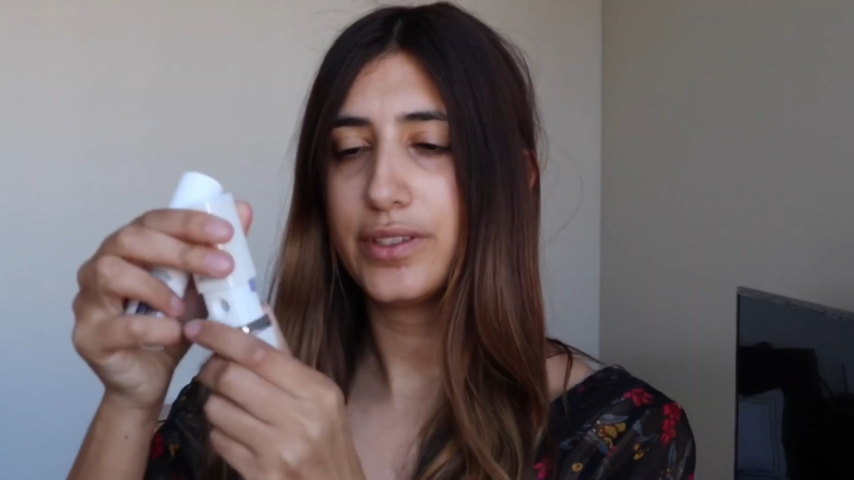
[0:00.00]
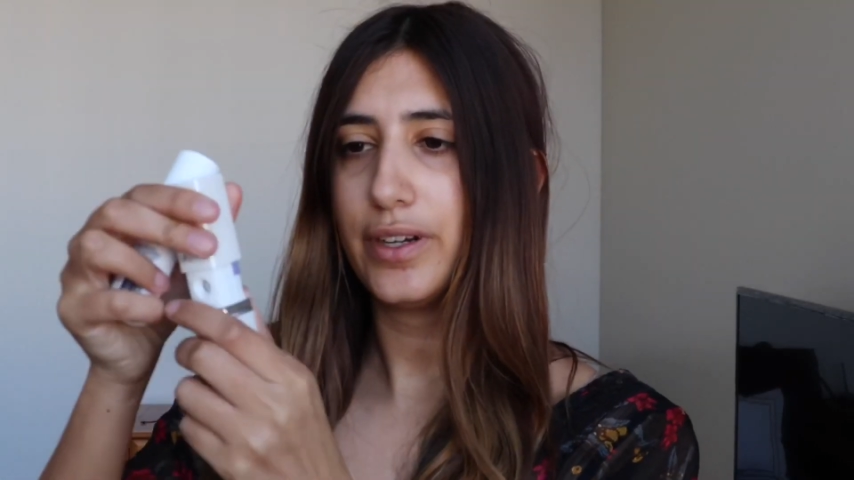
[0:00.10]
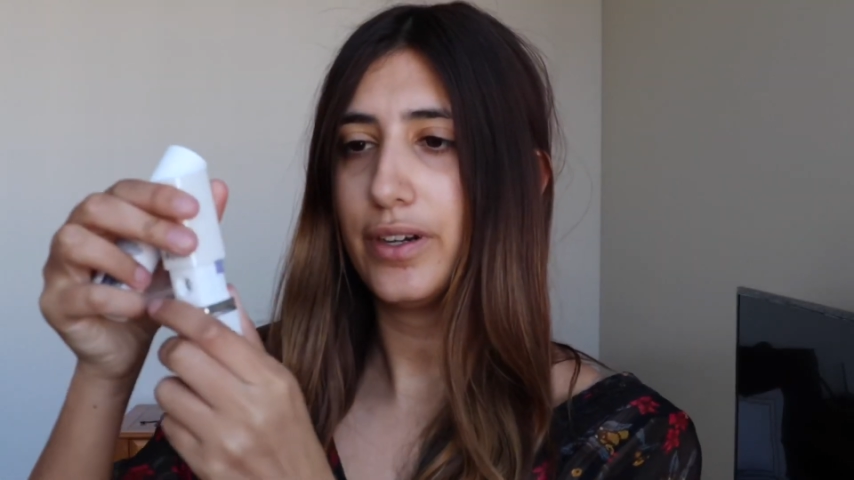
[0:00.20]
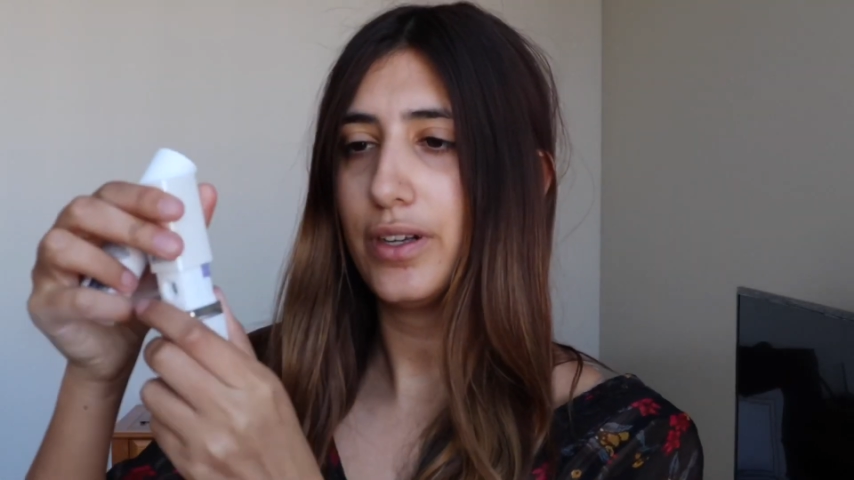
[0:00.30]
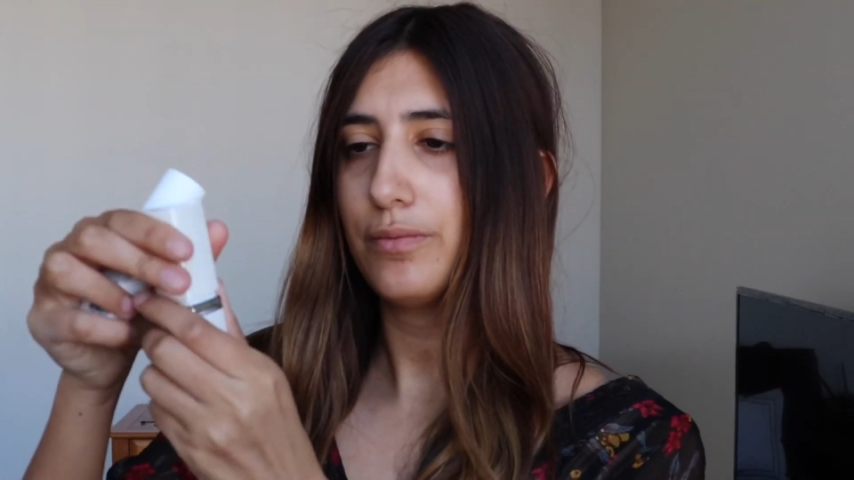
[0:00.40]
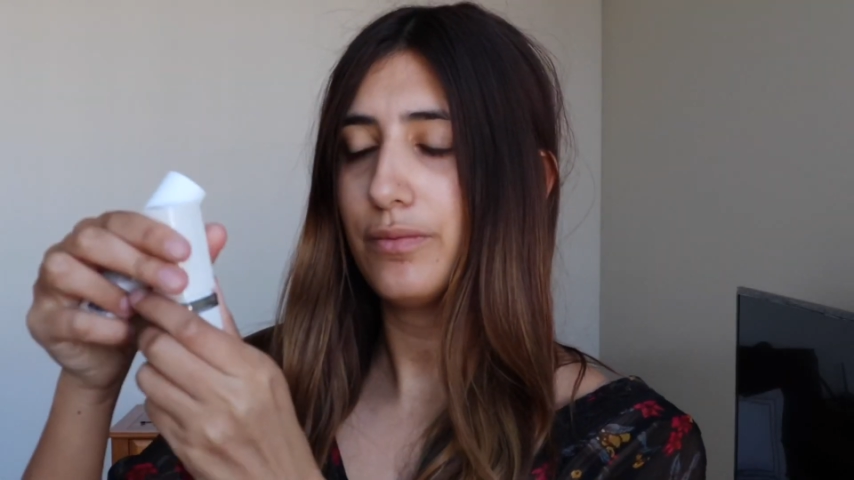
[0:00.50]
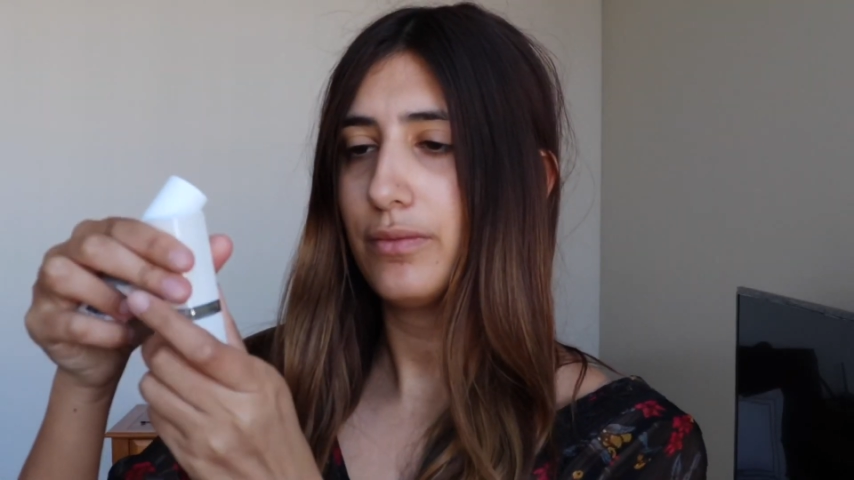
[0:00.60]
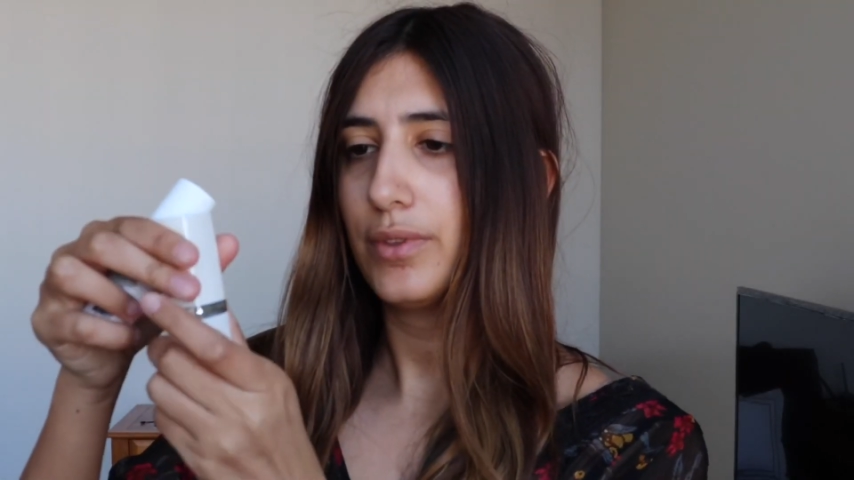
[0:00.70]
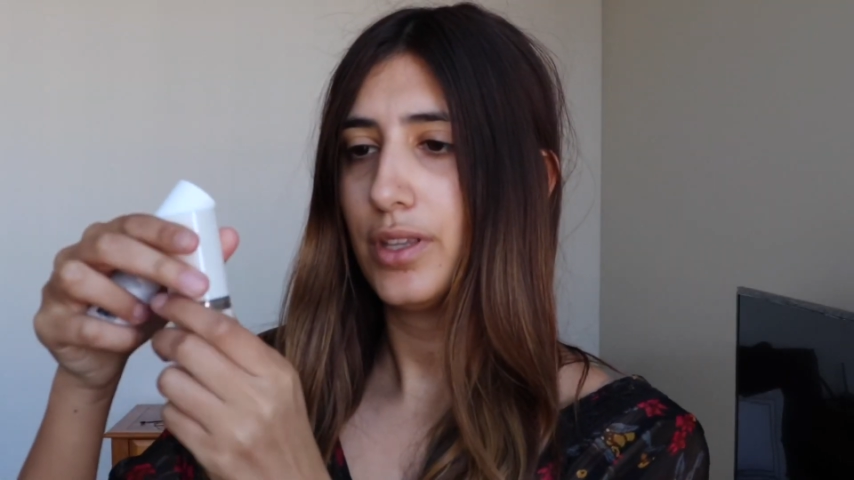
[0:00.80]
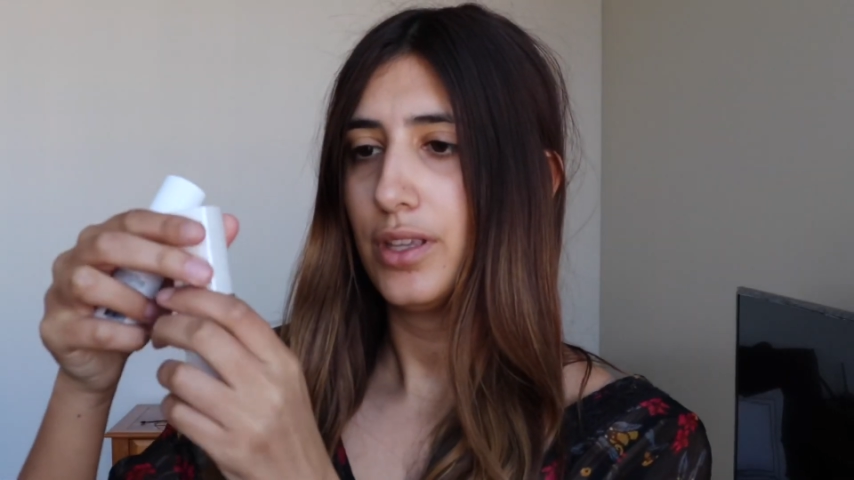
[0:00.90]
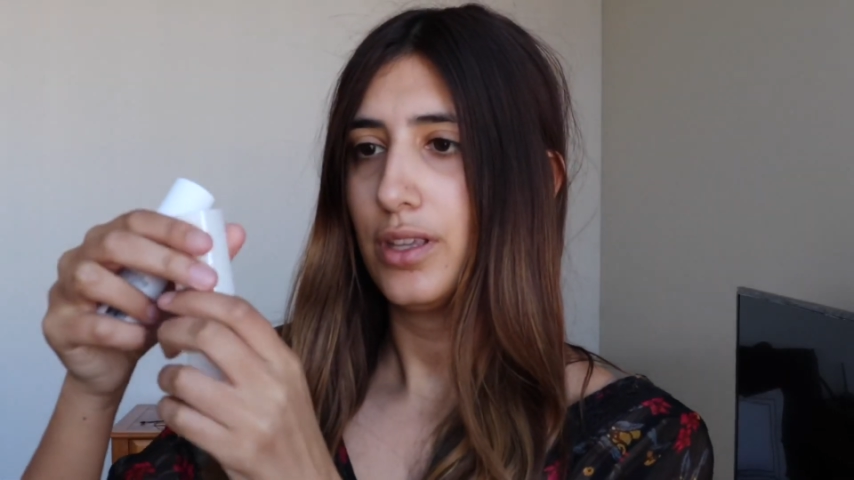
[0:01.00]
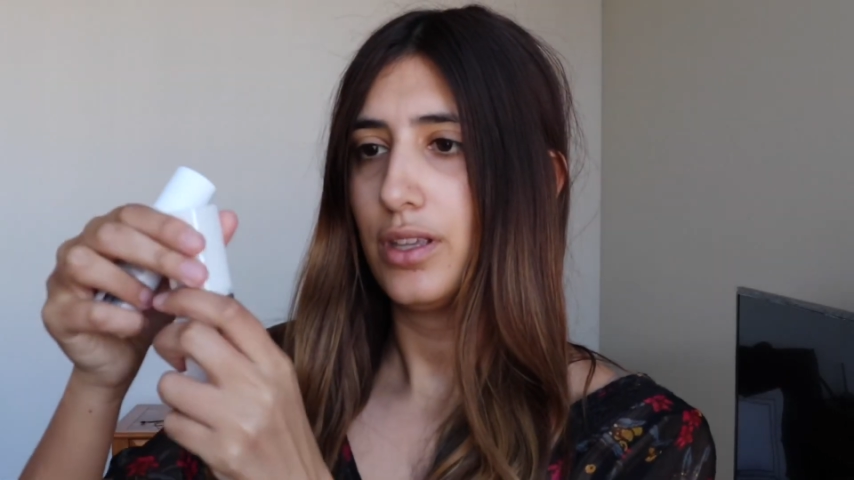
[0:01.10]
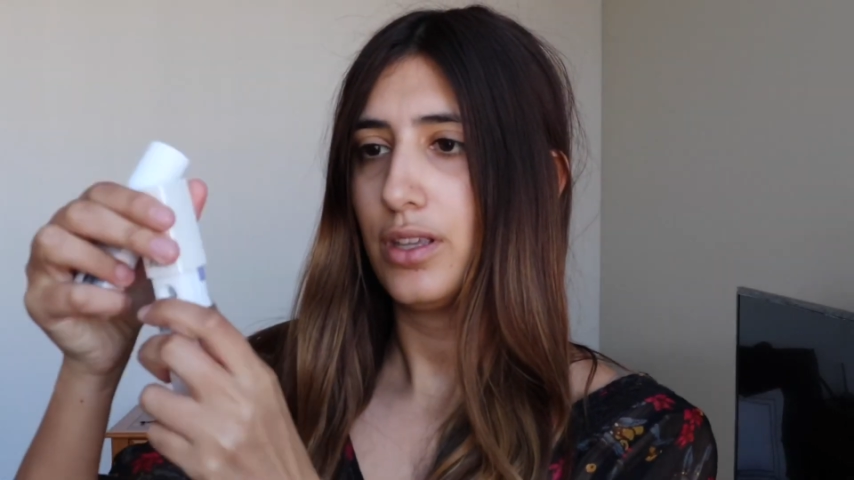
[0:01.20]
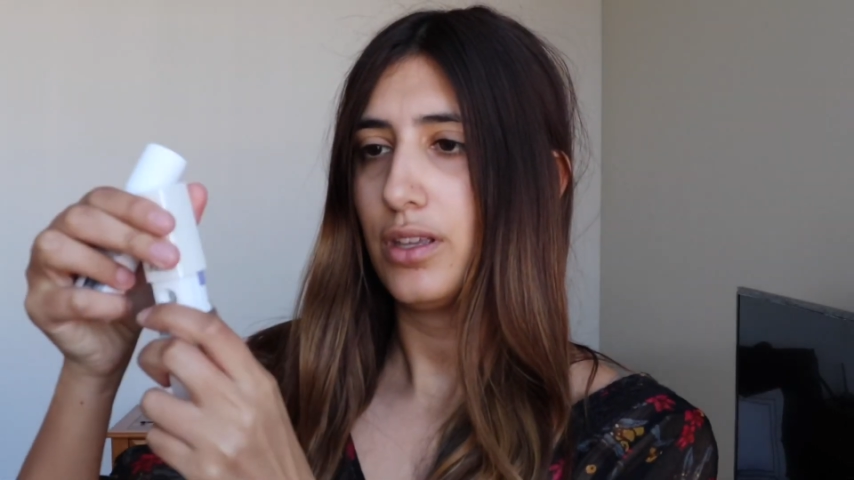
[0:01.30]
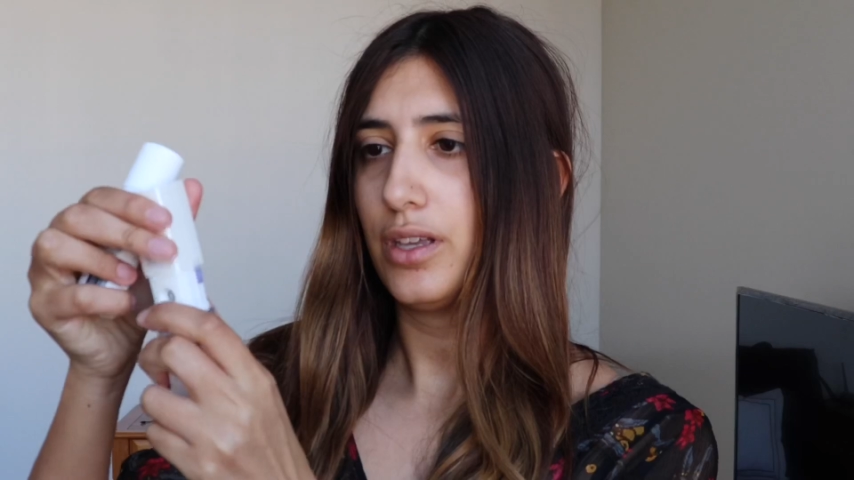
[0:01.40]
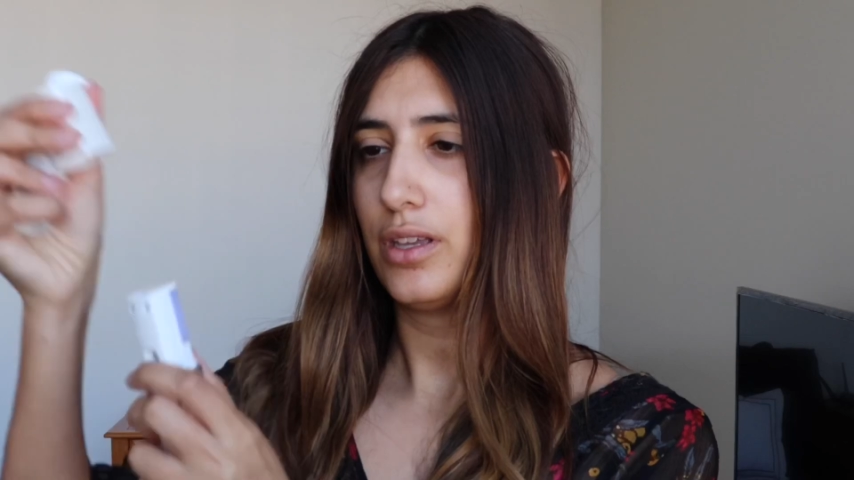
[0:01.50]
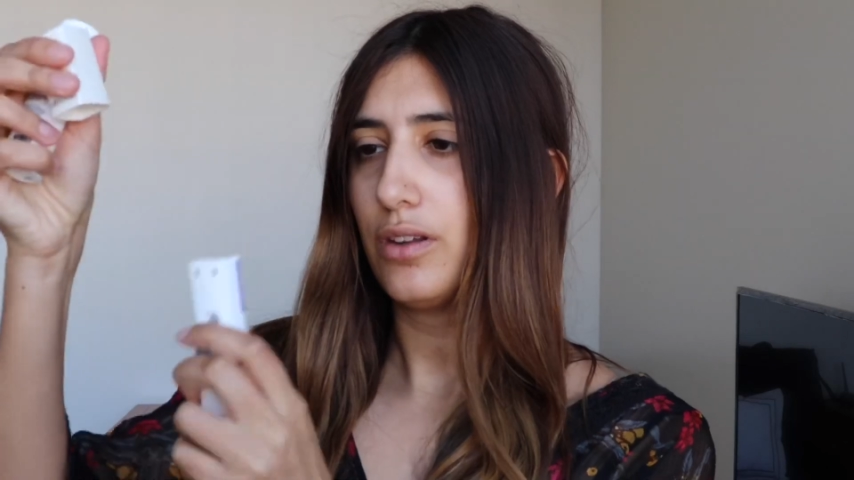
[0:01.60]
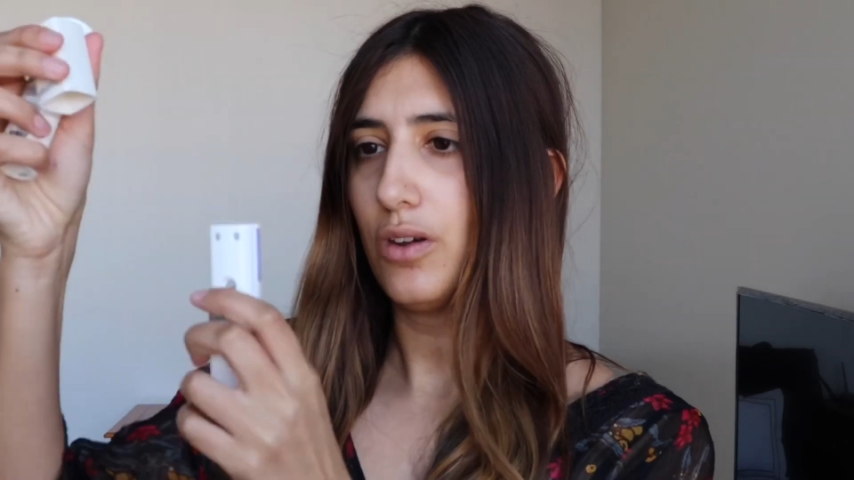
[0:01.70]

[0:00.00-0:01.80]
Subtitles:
serum and